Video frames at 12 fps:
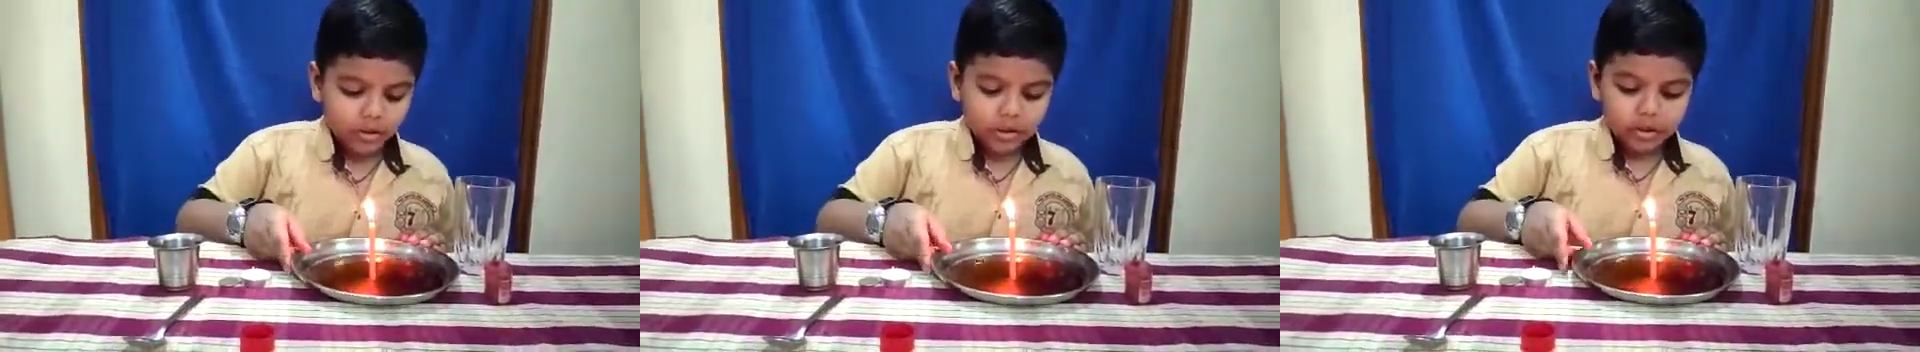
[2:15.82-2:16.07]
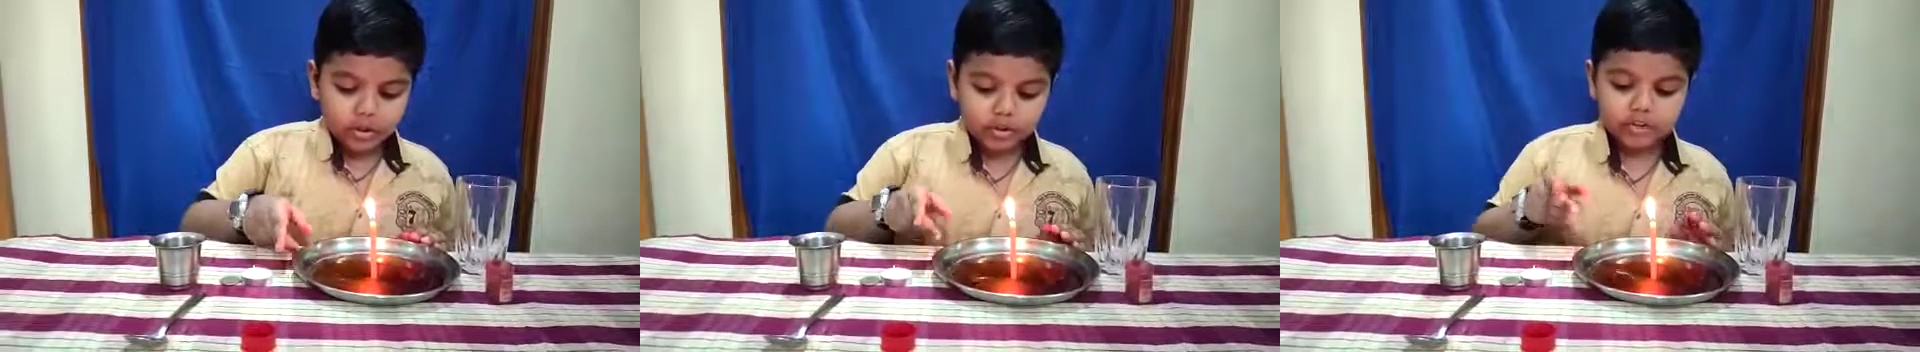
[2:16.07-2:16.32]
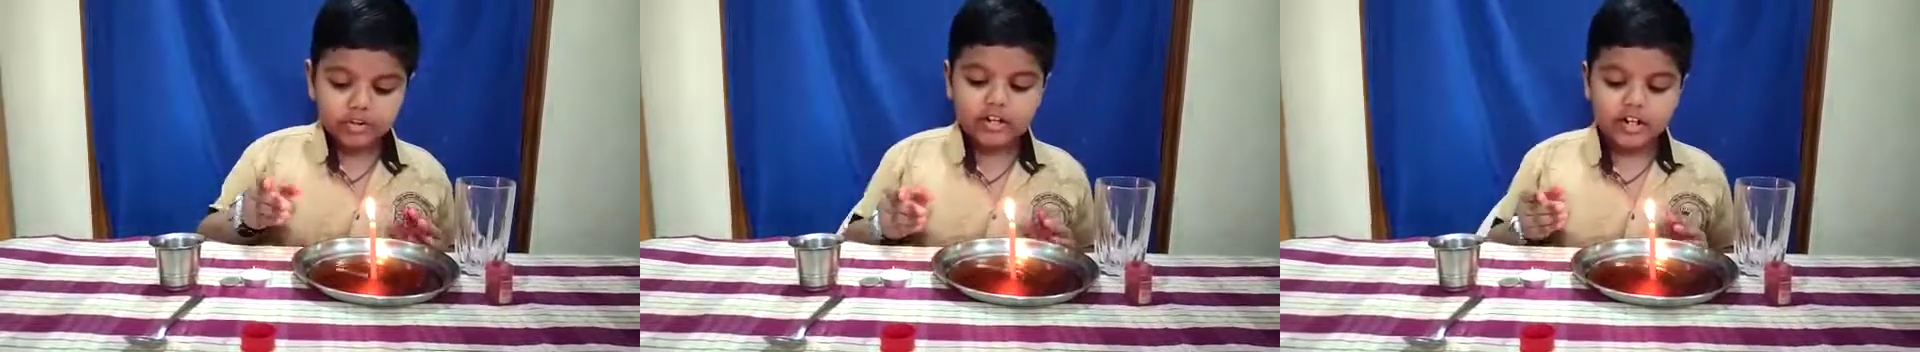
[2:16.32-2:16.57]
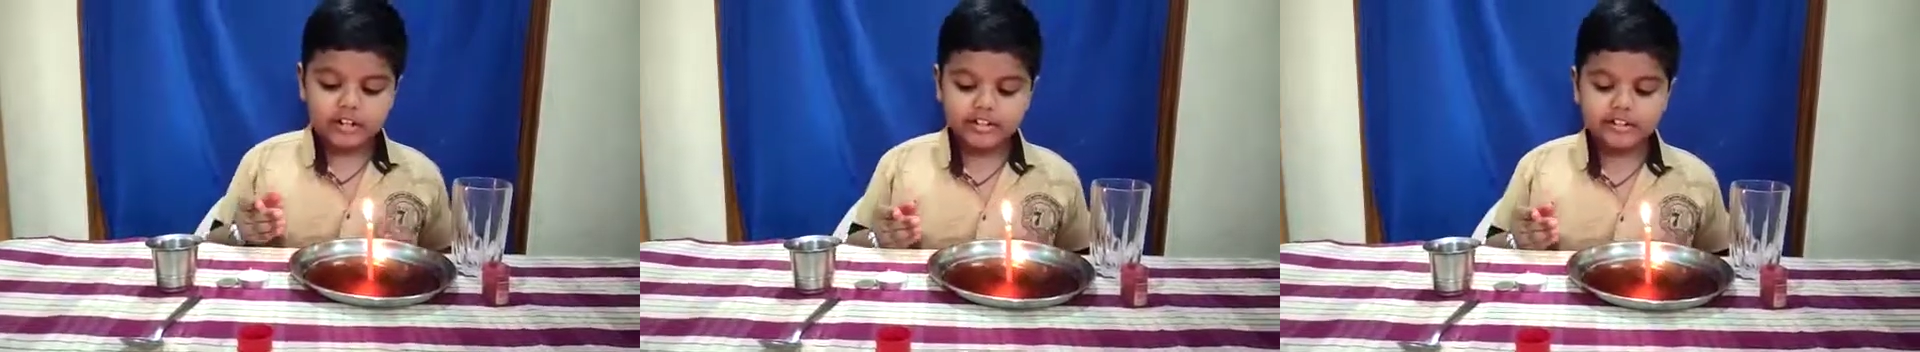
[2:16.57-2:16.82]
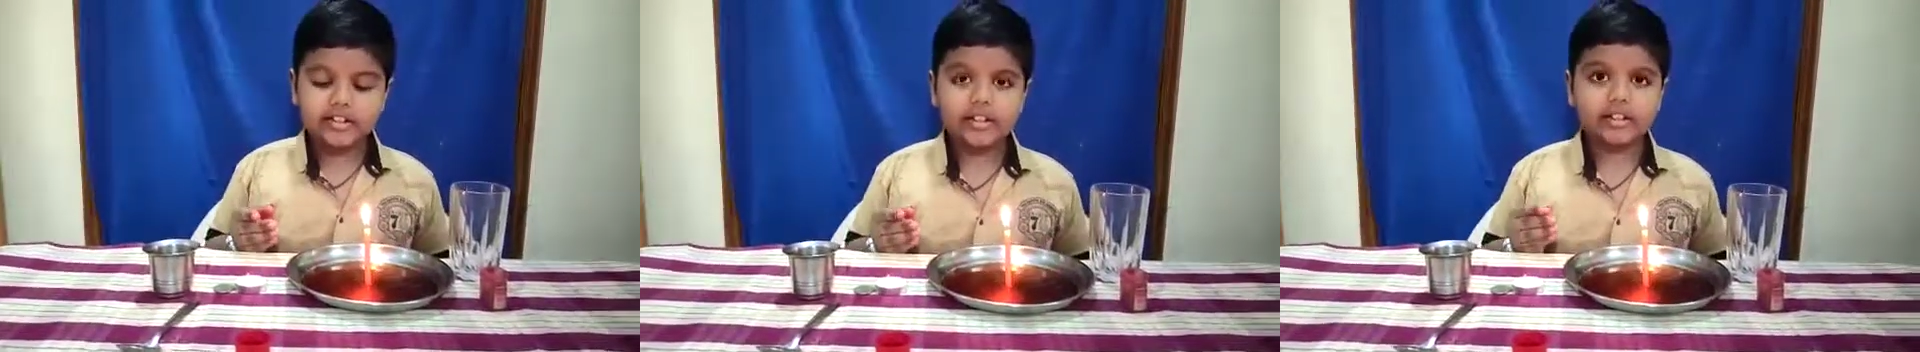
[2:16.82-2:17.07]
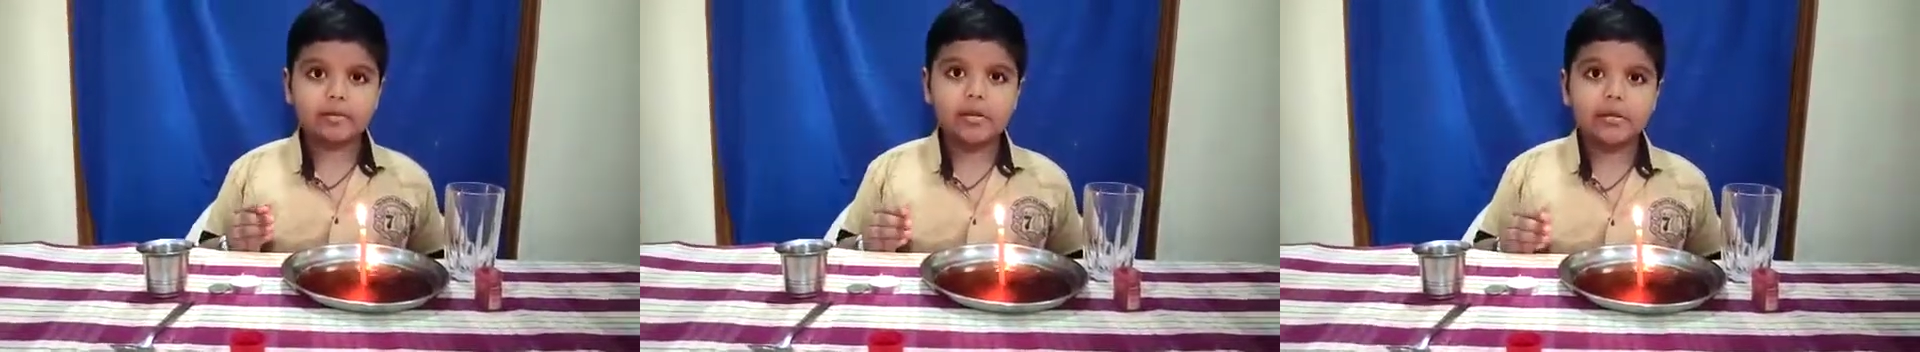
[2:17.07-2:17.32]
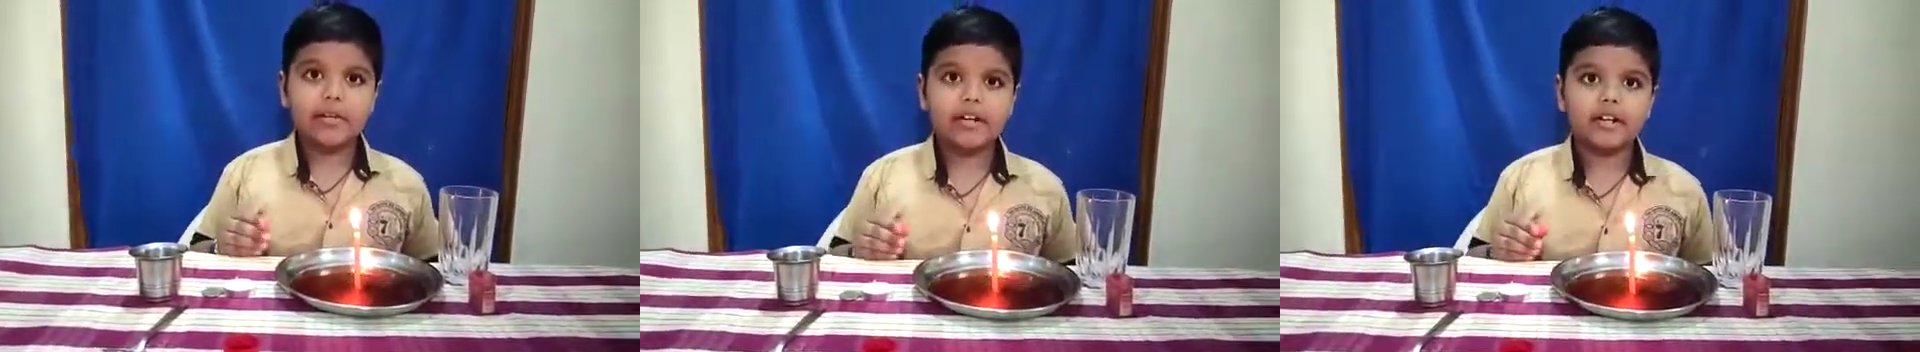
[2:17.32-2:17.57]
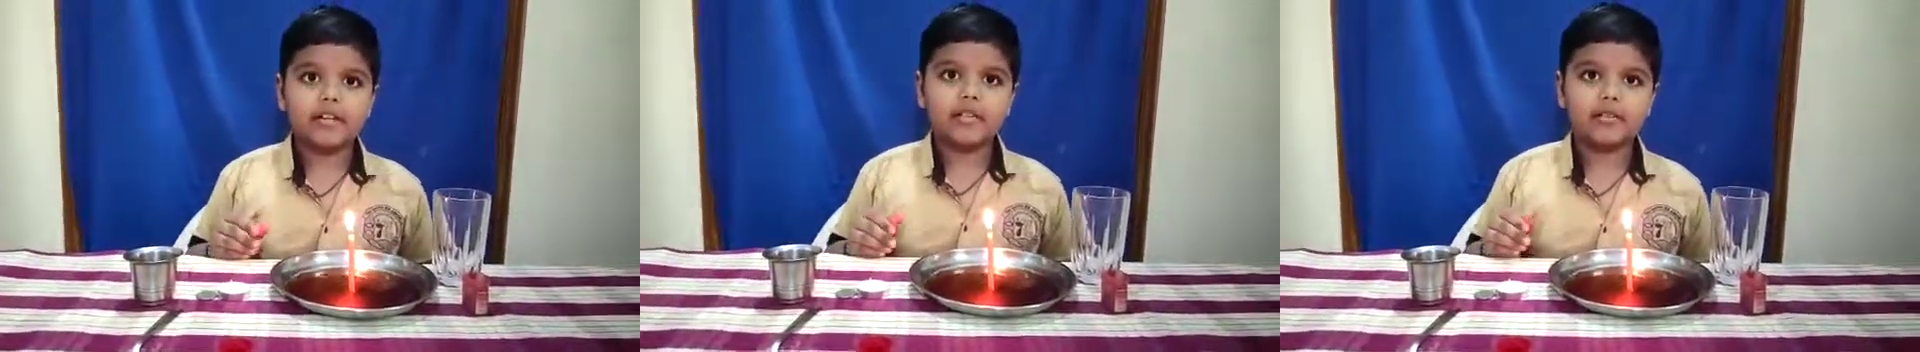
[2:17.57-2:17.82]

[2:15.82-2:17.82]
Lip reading: You should try this experiment